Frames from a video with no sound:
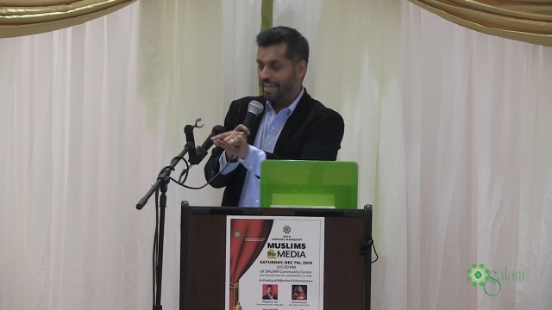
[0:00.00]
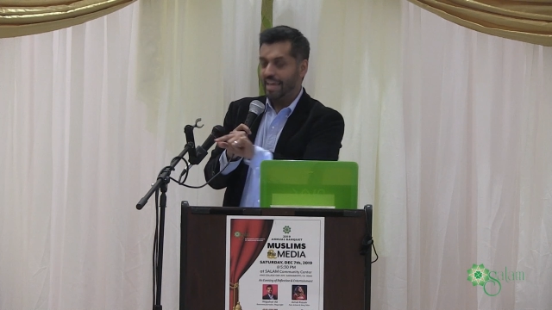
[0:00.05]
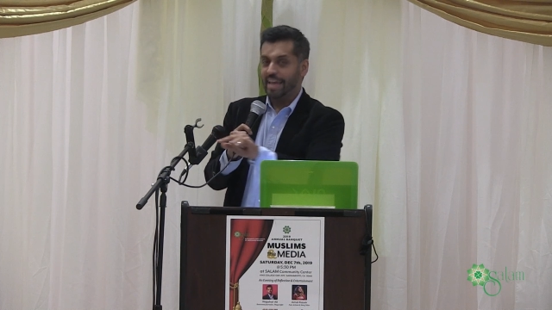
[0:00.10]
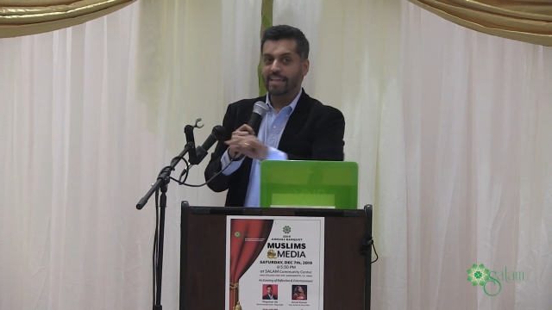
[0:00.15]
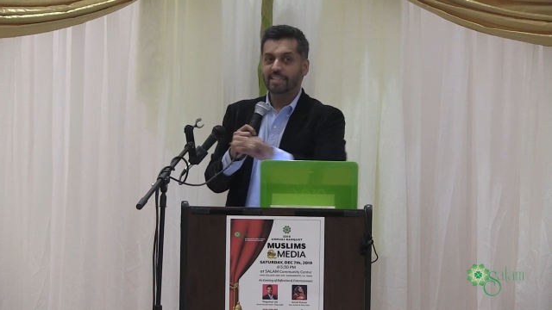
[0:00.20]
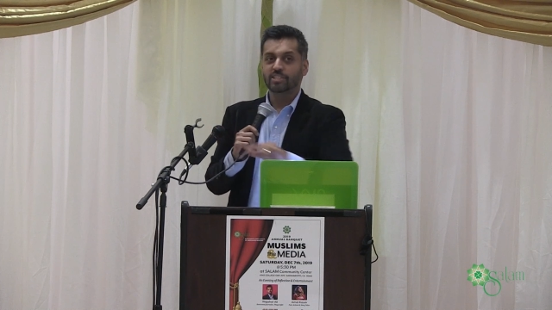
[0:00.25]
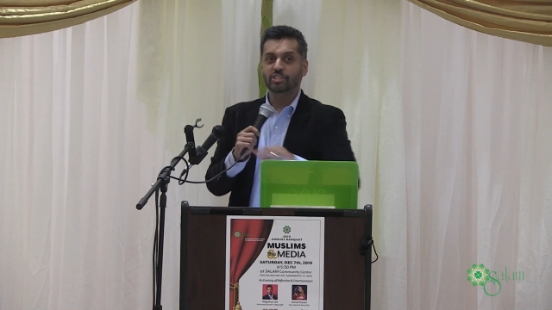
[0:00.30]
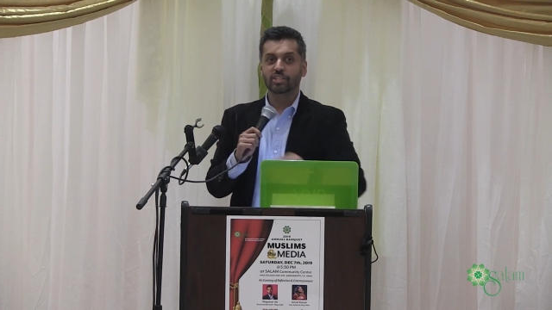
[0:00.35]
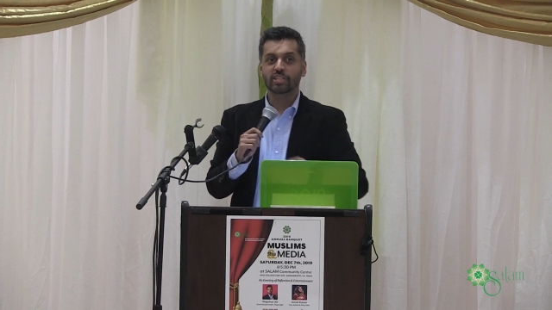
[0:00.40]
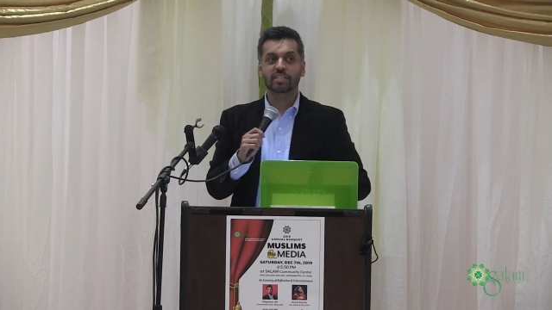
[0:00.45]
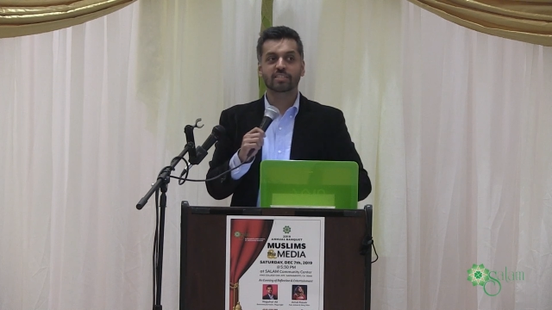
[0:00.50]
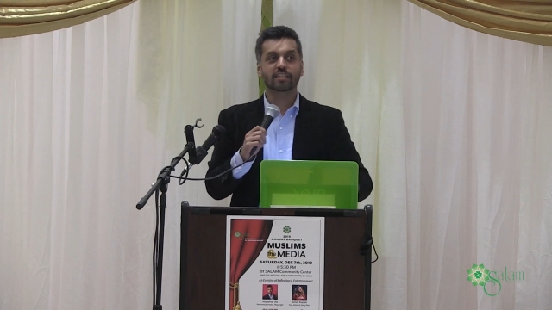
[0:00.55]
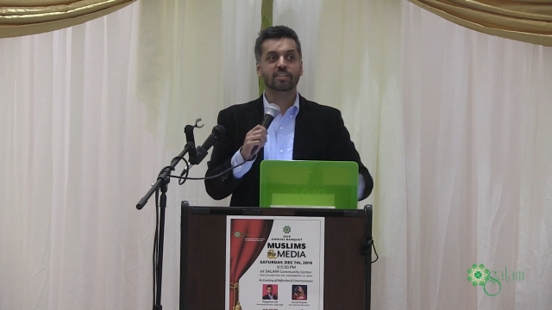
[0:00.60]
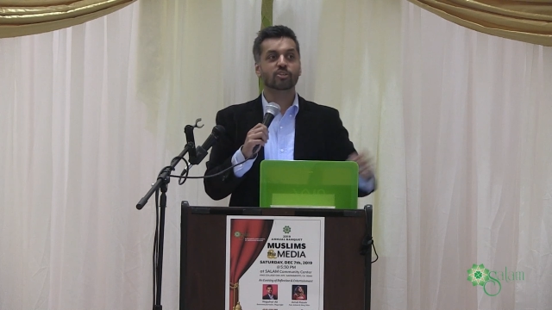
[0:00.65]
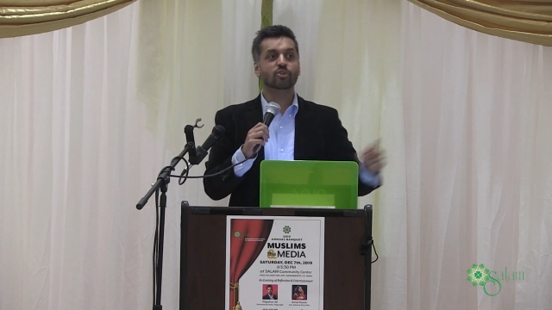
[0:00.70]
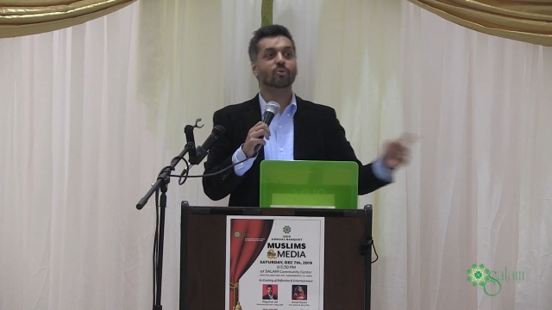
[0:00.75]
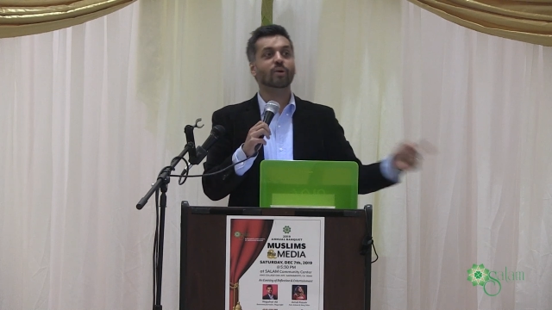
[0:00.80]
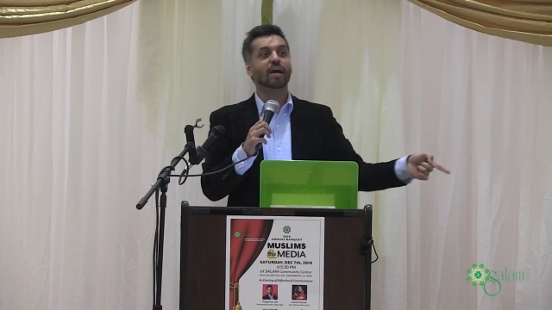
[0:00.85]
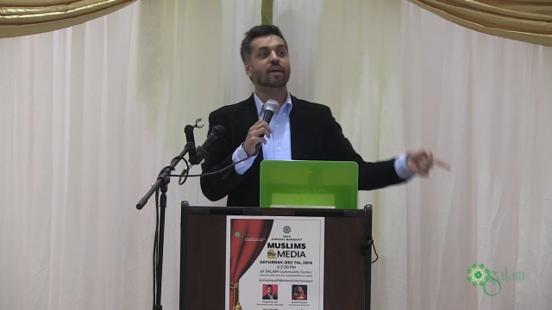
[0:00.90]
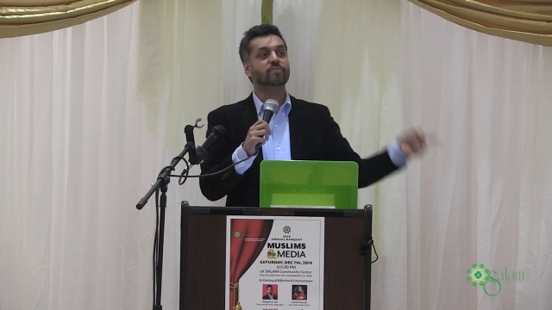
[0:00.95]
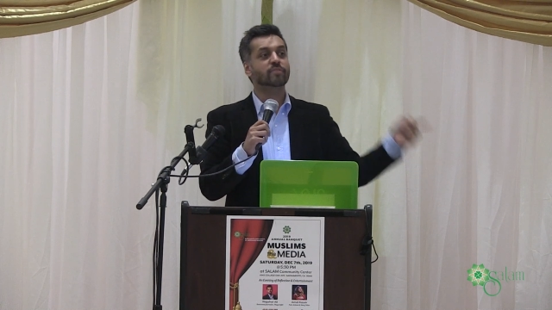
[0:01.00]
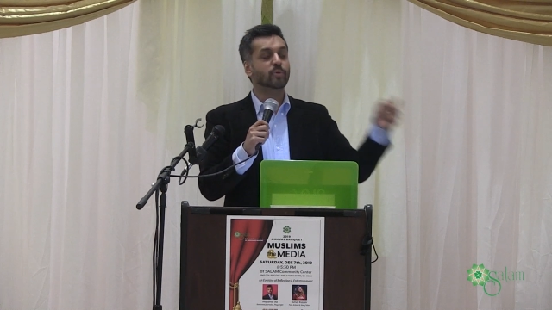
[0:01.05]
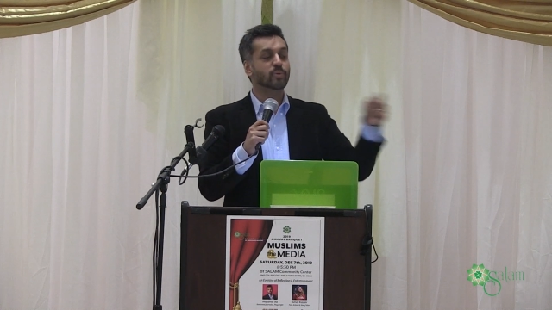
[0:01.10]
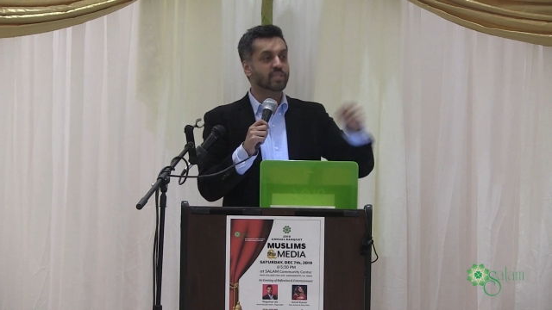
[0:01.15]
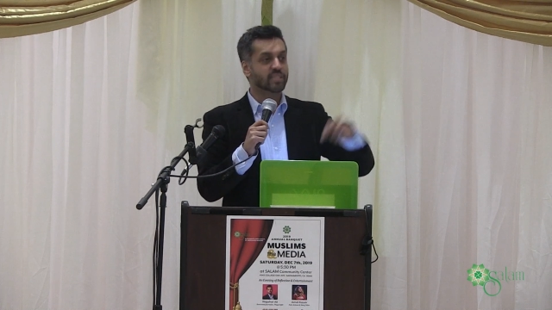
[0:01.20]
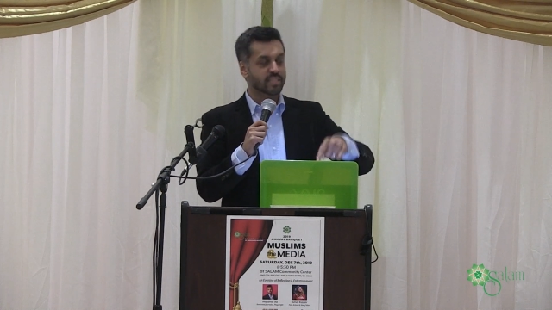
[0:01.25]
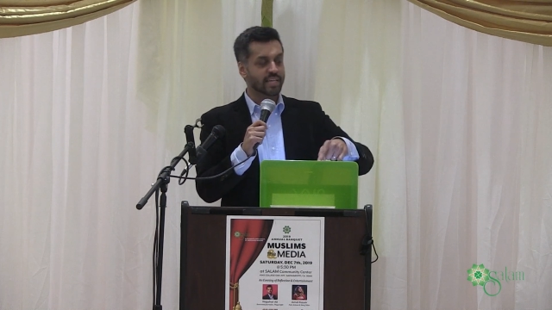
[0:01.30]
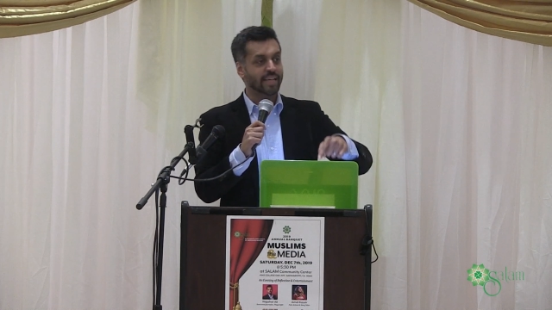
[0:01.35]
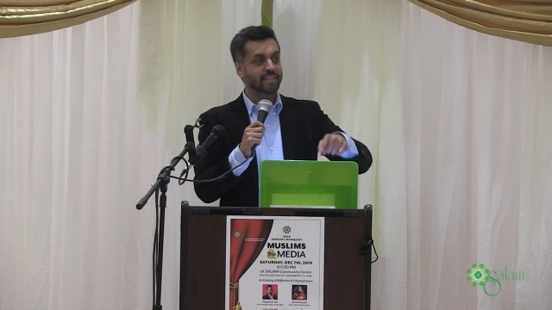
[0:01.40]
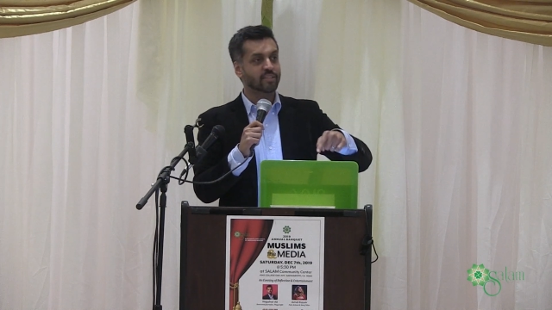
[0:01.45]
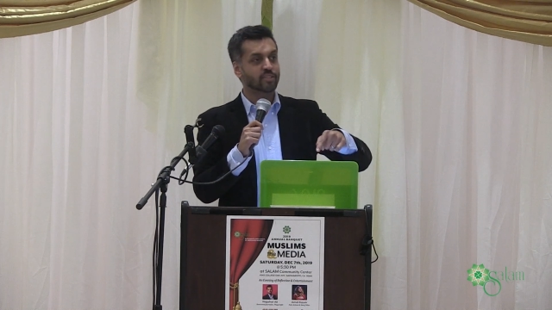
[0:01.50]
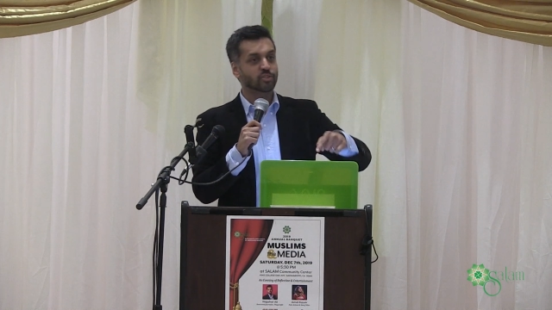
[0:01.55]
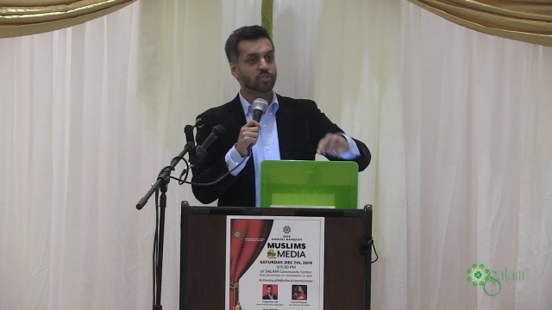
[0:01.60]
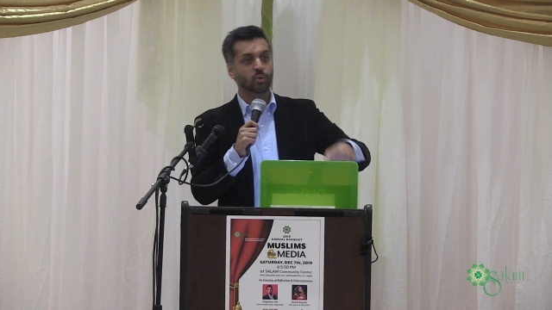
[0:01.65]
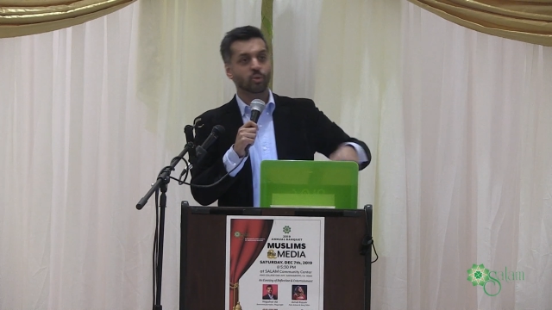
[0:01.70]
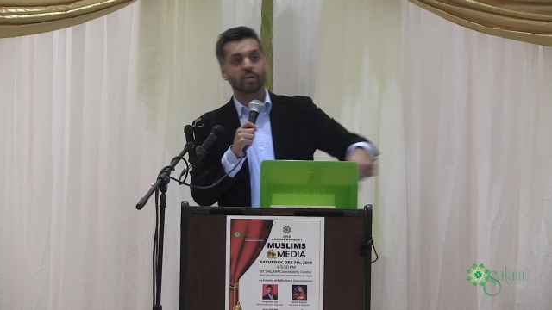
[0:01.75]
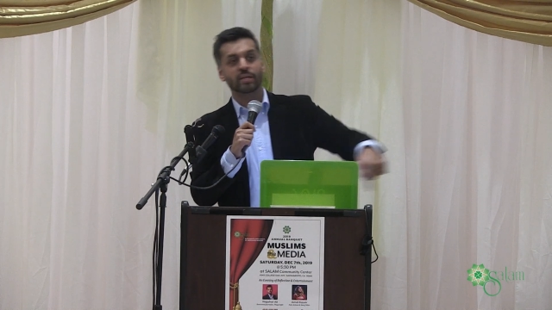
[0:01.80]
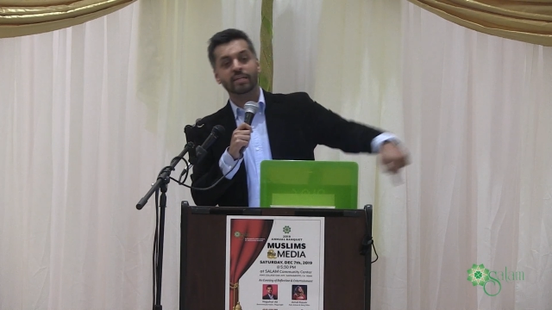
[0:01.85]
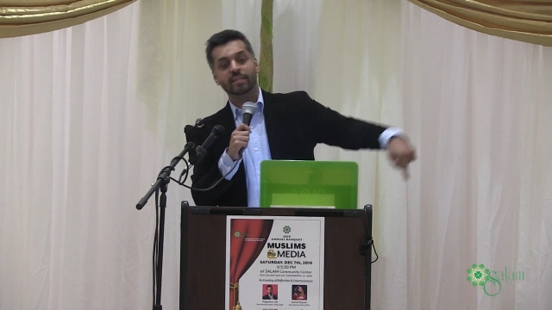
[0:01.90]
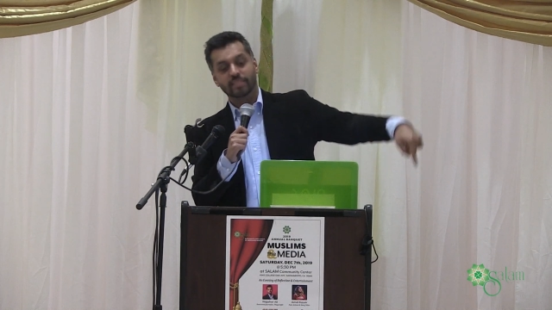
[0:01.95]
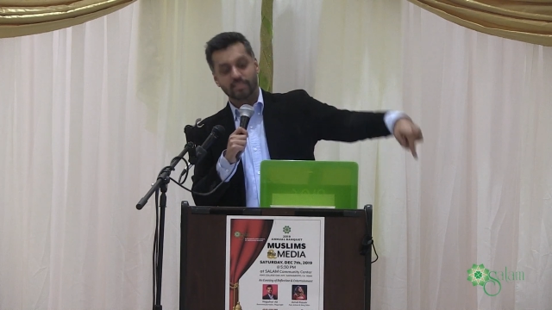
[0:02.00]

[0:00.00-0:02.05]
And she said, you have to recite the story